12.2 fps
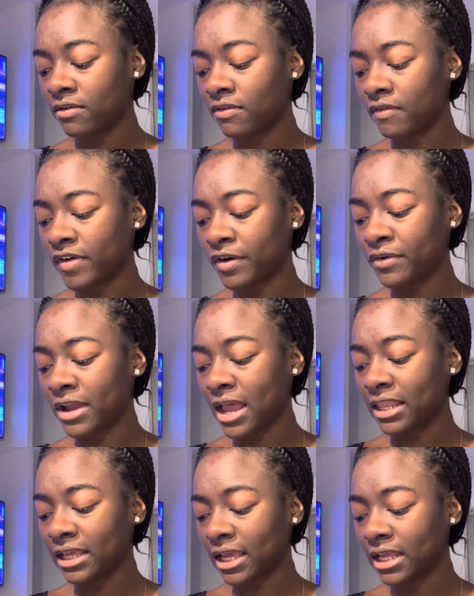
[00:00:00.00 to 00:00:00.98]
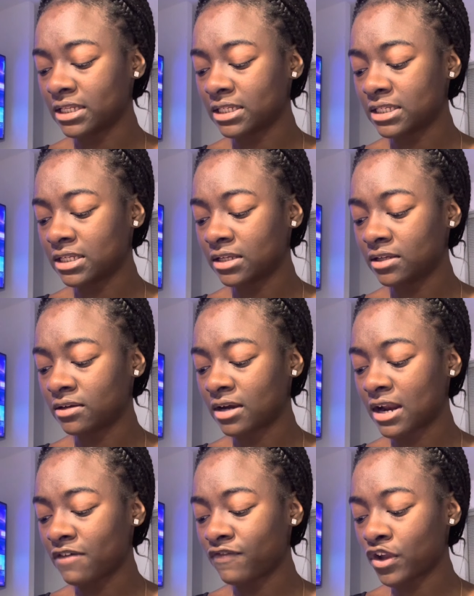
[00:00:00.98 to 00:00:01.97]
Very elegant.
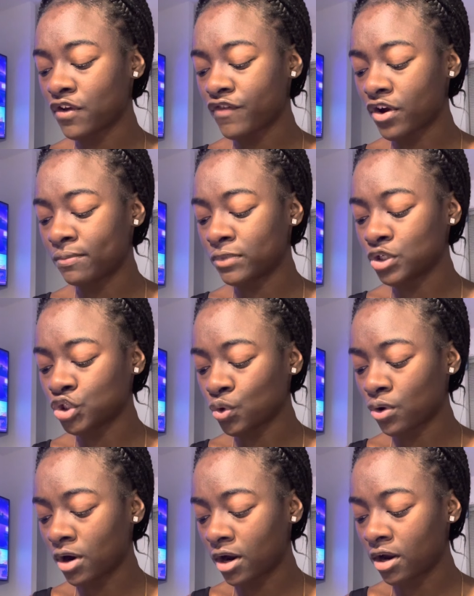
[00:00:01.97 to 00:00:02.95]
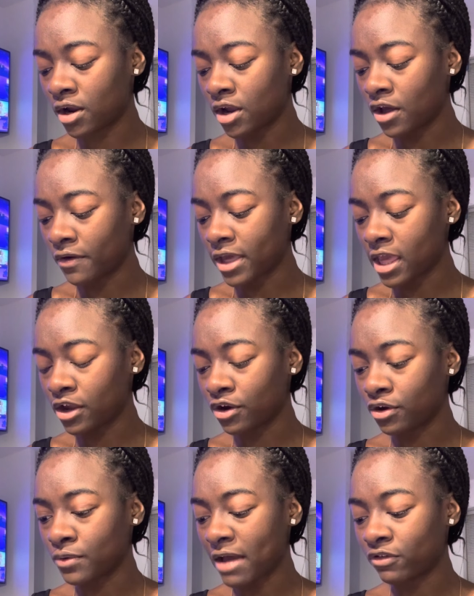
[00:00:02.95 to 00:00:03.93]
And I feel like you're very mature. Okay. you
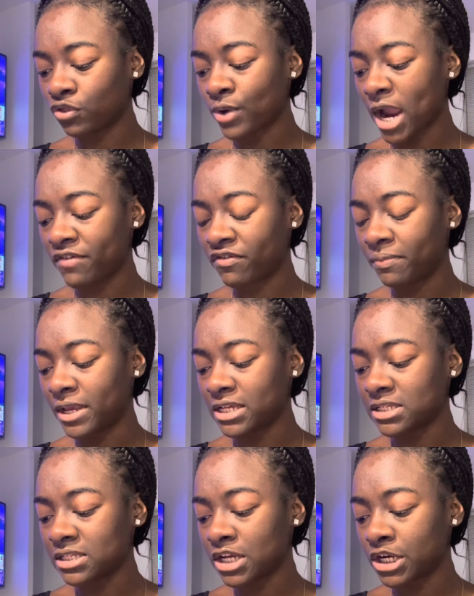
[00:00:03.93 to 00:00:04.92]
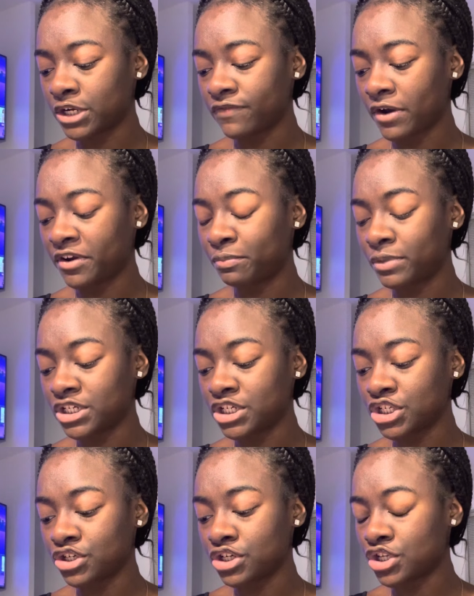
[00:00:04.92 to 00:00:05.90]
you have a thriving business here. You're very ambitious.
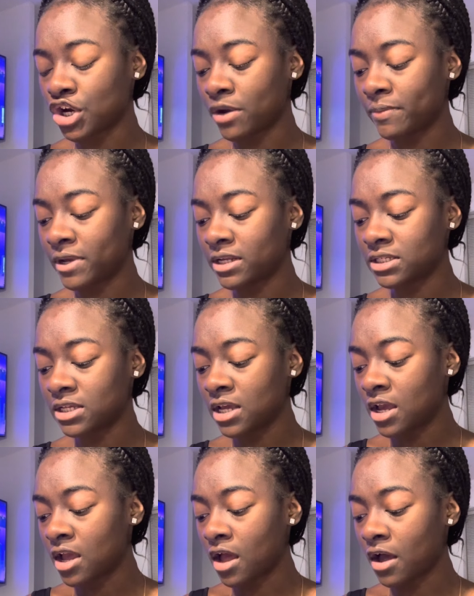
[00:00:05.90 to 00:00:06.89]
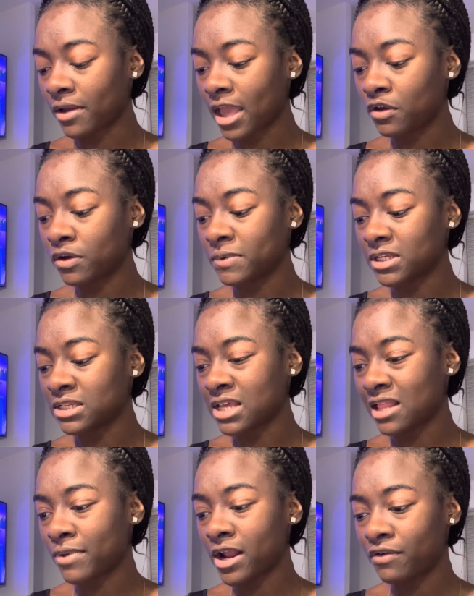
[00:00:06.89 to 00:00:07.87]
You're determined. Okay. You could be
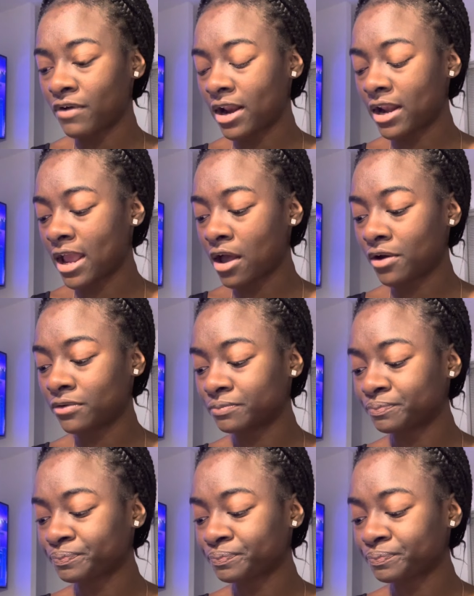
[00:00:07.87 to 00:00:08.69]
celebrating right now.